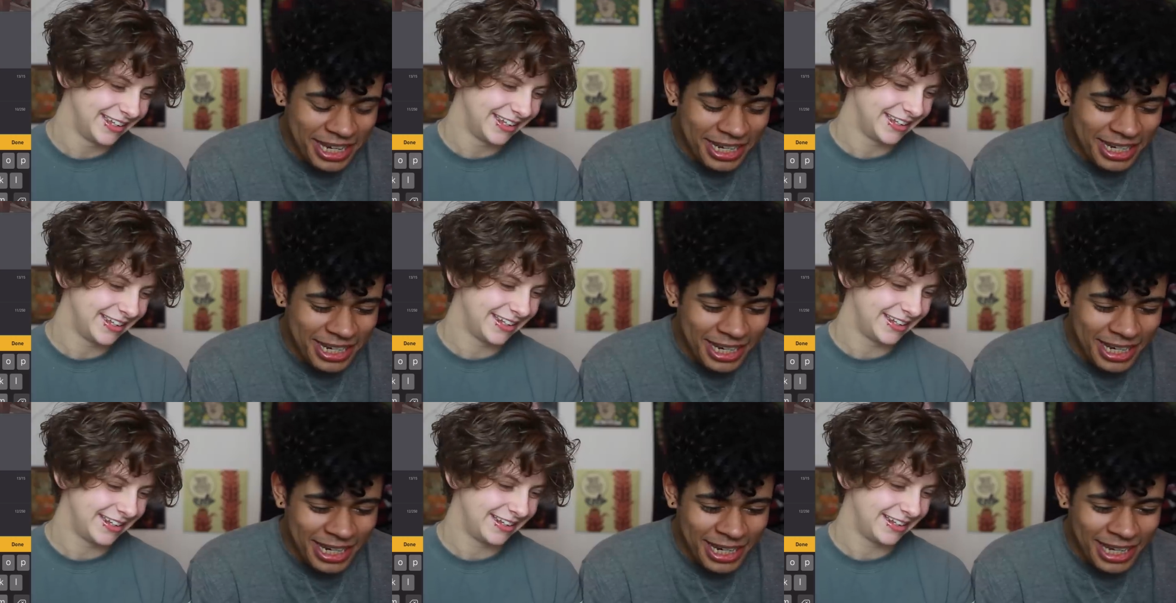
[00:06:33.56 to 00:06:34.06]

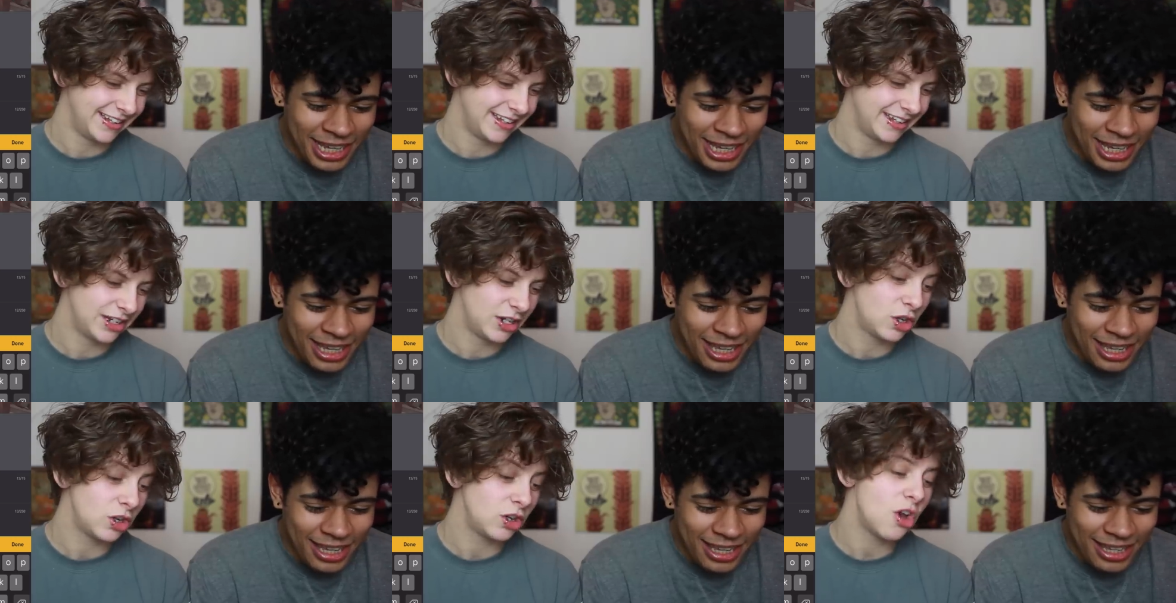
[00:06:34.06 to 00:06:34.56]

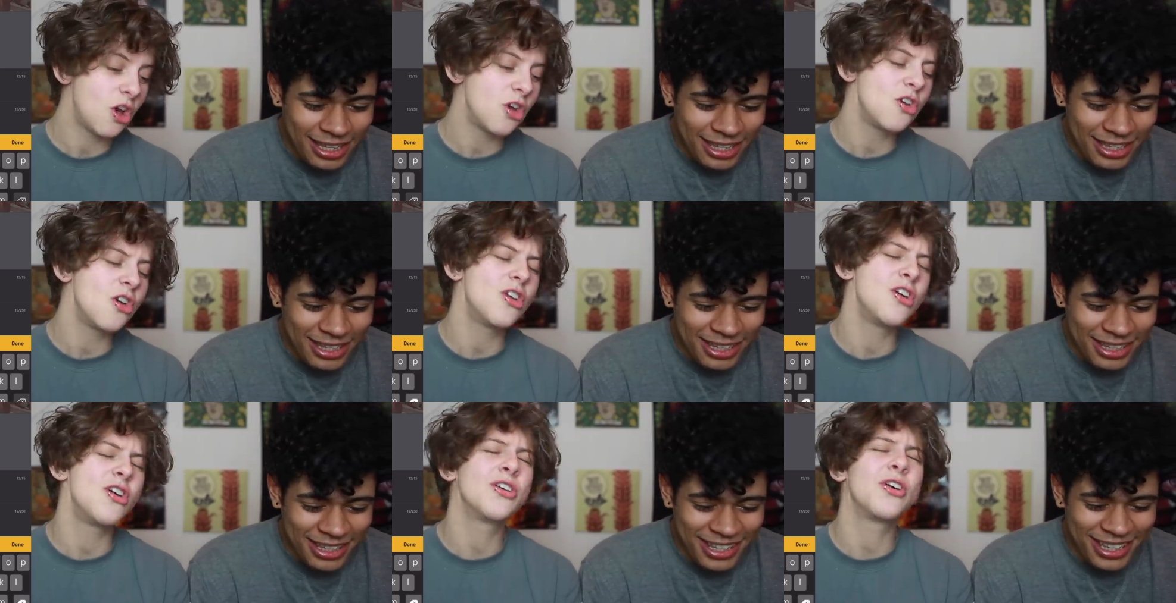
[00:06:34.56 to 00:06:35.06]
Speaker 1: no,
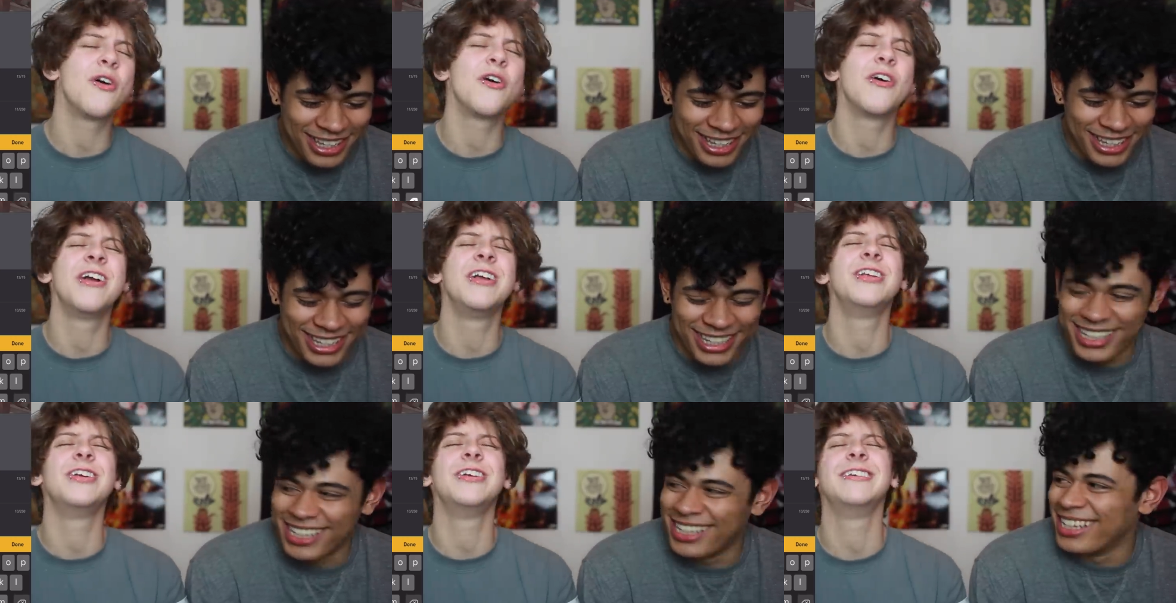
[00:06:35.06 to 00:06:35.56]
no, no, no,
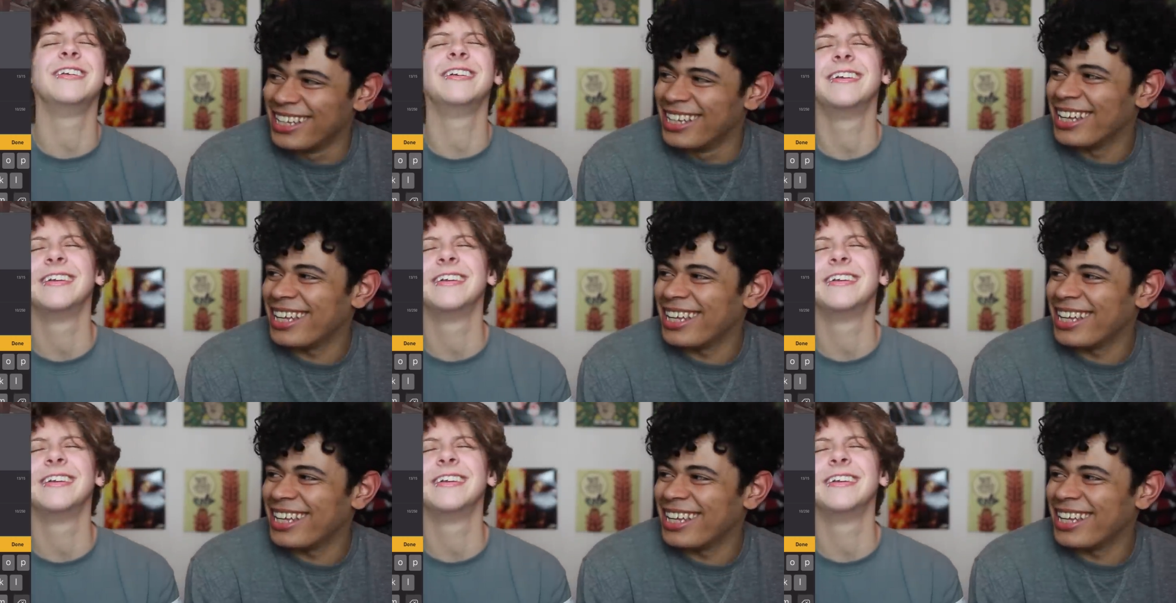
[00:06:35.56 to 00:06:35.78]
Corey.